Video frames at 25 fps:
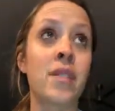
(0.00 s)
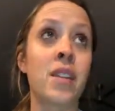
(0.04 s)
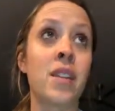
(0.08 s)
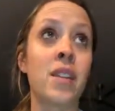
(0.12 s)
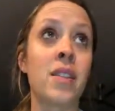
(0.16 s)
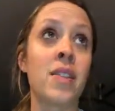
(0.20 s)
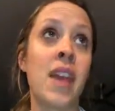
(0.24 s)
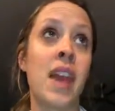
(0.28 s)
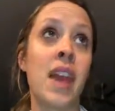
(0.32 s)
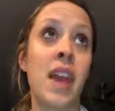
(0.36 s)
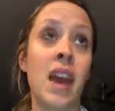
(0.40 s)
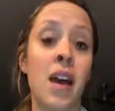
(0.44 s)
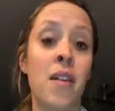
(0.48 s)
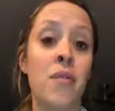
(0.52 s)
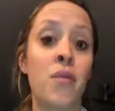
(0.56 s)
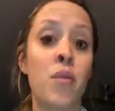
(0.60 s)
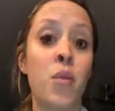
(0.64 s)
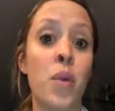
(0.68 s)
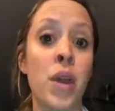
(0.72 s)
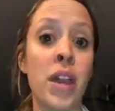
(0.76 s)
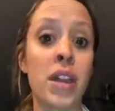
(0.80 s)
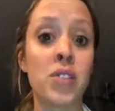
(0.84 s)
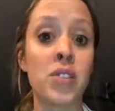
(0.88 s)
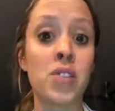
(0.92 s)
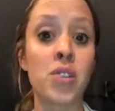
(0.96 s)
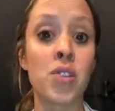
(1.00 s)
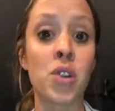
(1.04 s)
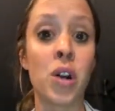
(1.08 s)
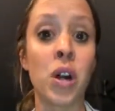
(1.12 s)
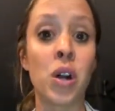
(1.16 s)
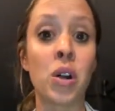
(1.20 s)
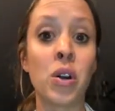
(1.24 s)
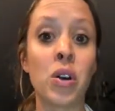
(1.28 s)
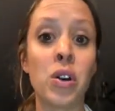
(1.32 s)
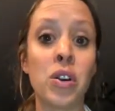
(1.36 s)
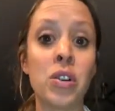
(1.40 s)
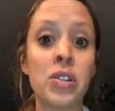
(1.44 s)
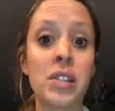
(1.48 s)
they have weight
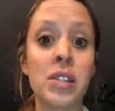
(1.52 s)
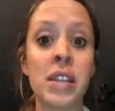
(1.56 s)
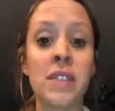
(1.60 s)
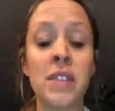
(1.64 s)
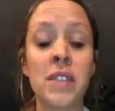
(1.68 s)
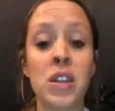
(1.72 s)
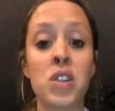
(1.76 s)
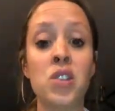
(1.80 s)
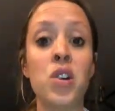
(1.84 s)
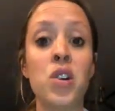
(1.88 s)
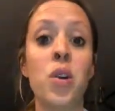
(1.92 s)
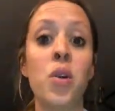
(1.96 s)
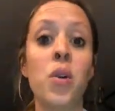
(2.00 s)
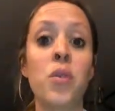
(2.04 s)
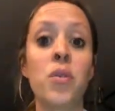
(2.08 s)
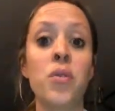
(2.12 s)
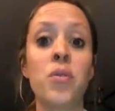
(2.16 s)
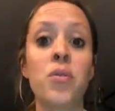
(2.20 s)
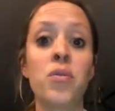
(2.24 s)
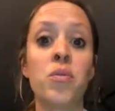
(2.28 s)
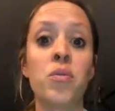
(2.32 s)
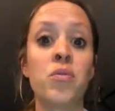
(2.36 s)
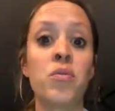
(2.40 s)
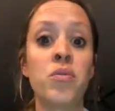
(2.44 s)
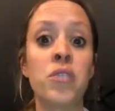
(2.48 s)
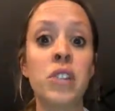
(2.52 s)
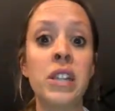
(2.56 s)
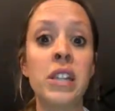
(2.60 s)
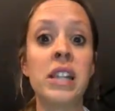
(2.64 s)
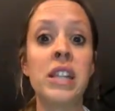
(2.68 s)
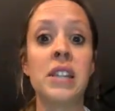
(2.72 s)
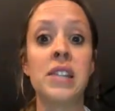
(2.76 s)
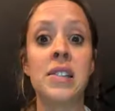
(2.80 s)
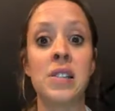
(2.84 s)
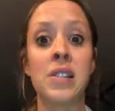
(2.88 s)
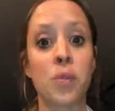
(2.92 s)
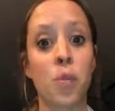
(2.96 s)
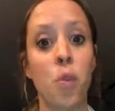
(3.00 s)
struggles and they don't
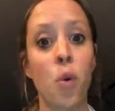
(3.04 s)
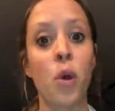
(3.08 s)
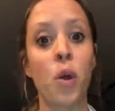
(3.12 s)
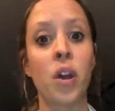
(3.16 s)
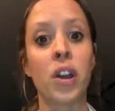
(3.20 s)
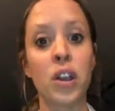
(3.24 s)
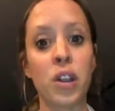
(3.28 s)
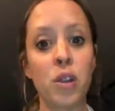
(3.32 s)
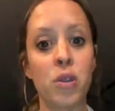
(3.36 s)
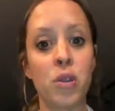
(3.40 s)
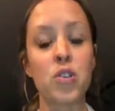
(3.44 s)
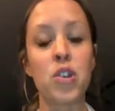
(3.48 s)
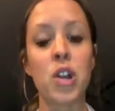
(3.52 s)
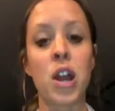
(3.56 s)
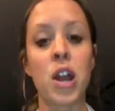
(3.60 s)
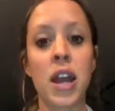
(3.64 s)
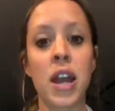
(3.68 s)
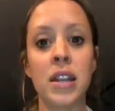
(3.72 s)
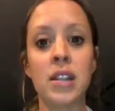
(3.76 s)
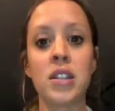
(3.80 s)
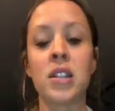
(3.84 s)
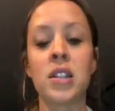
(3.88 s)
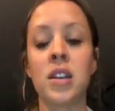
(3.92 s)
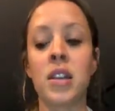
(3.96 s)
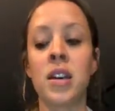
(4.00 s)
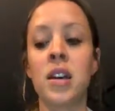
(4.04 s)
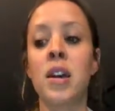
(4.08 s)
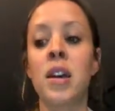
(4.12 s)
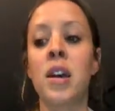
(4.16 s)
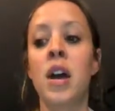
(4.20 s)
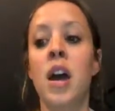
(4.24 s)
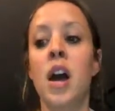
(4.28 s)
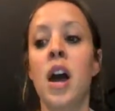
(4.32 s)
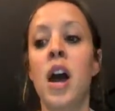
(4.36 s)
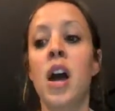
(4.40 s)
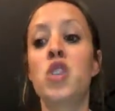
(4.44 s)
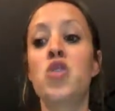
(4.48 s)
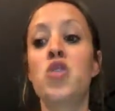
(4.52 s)
really support you trying to
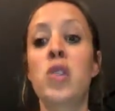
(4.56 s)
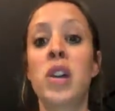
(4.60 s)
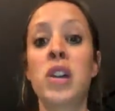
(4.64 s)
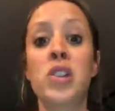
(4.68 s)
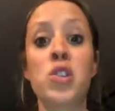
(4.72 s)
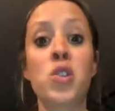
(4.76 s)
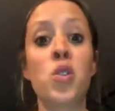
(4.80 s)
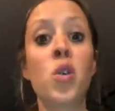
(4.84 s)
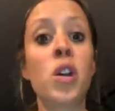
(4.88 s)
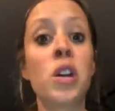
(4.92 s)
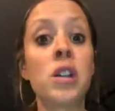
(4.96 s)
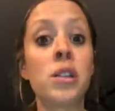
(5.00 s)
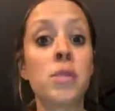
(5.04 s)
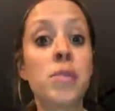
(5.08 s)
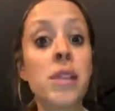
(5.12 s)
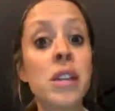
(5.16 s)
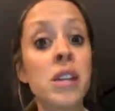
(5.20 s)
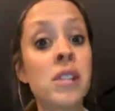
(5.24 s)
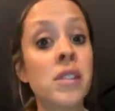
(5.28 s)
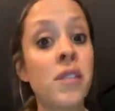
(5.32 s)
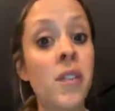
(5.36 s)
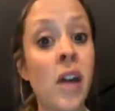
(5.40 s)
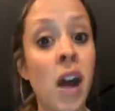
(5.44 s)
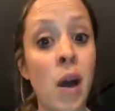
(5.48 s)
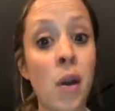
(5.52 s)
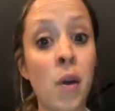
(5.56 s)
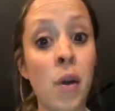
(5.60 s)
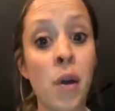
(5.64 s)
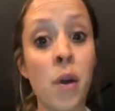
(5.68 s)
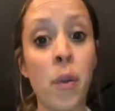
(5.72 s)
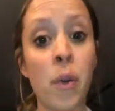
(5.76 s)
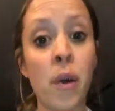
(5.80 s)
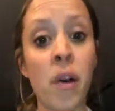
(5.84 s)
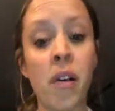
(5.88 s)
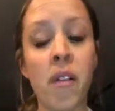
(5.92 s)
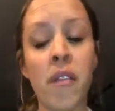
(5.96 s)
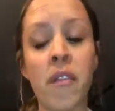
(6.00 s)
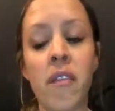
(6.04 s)
address yours because of how it
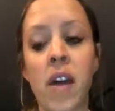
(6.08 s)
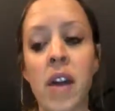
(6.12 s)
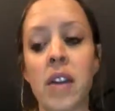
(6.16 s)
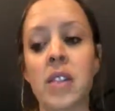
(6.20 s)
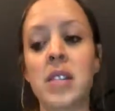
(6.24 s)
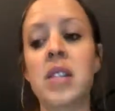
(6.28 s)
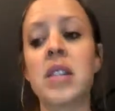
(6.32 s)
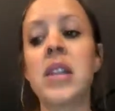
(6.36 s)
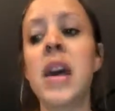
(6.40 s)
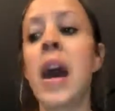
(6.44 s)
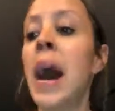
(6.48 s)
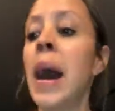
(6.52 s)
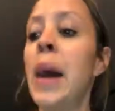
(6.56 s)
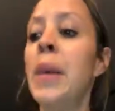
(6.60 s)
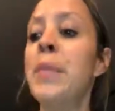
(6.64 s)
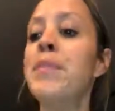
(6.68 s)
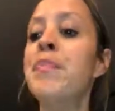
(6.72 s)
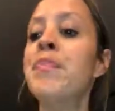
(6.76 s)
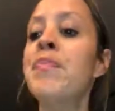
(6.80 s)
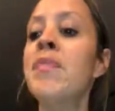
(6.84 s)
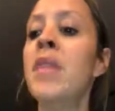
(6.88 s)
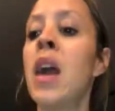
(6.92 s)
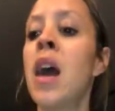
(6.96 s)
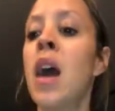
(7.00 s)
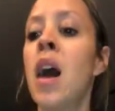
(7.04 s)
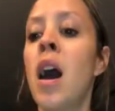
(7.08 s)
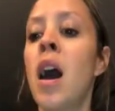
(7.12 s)
will affect them.